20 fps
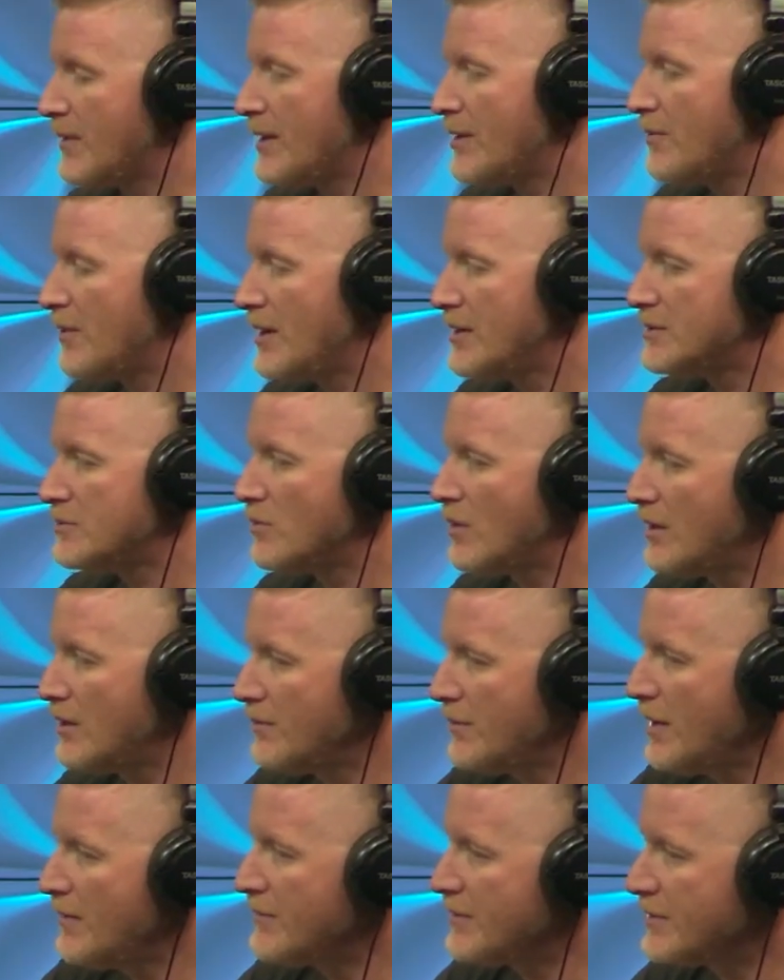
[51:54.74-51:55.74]
question. Why don't
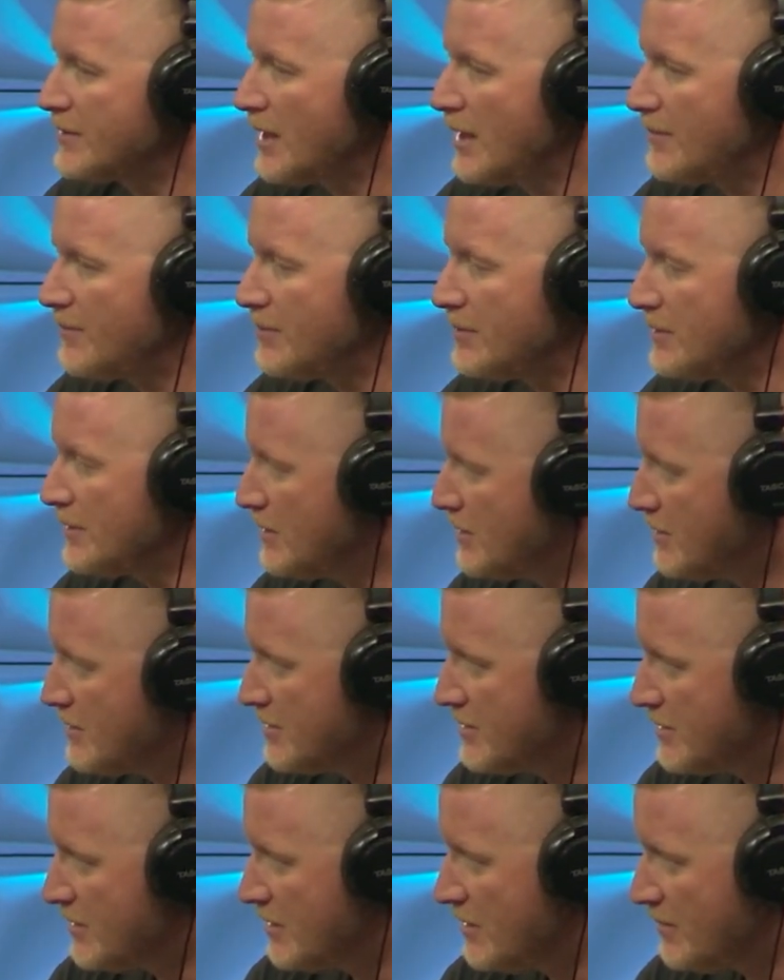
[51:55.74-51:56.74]
we have the type of
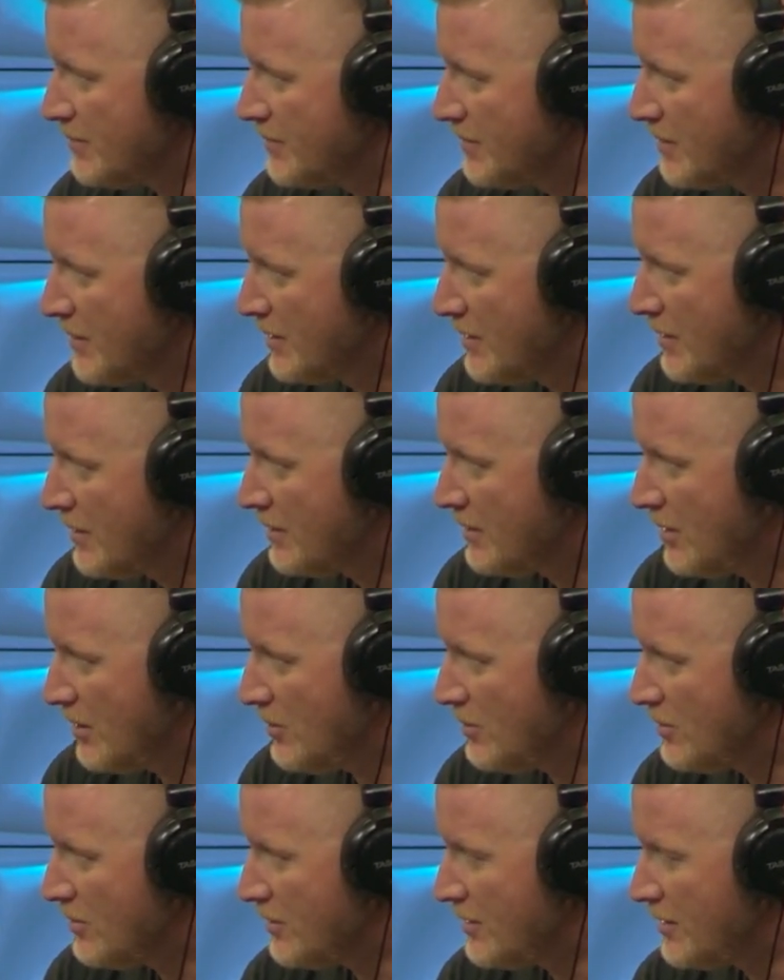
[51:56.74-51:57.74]
leadership
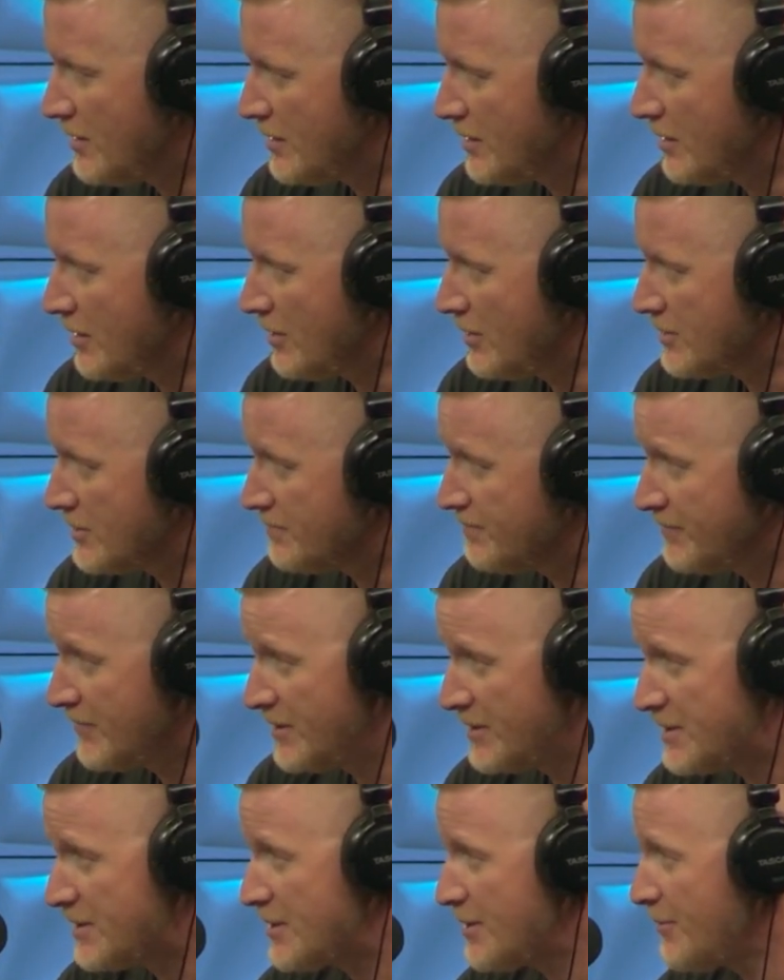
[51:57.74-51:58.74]
locally that goes,
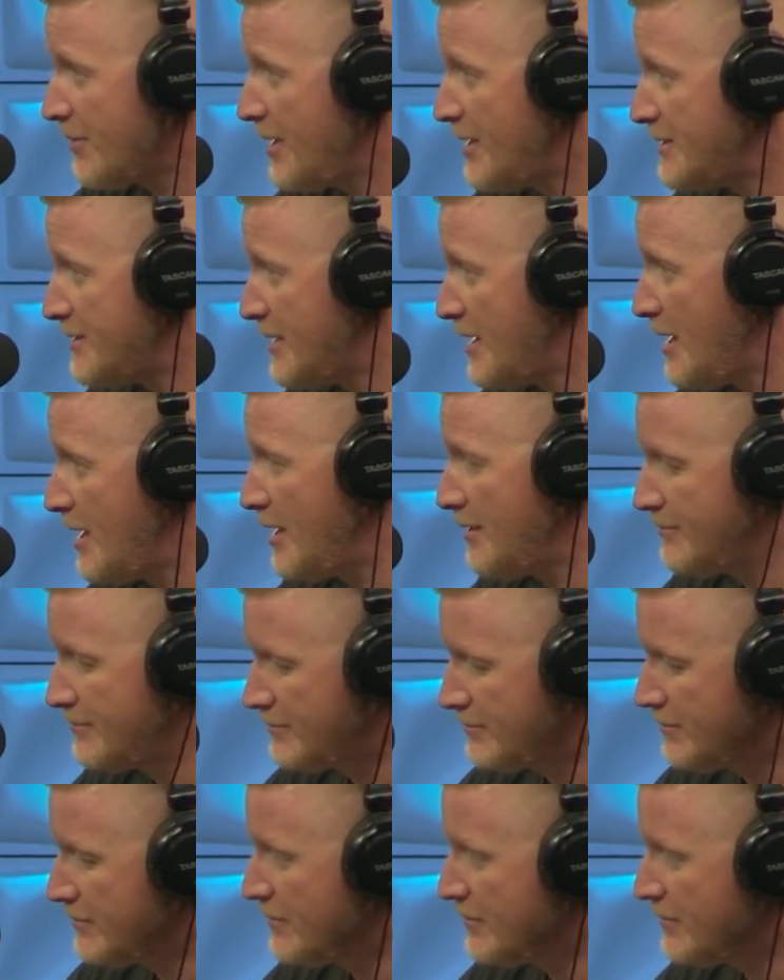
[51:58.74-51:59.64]
this is the right time.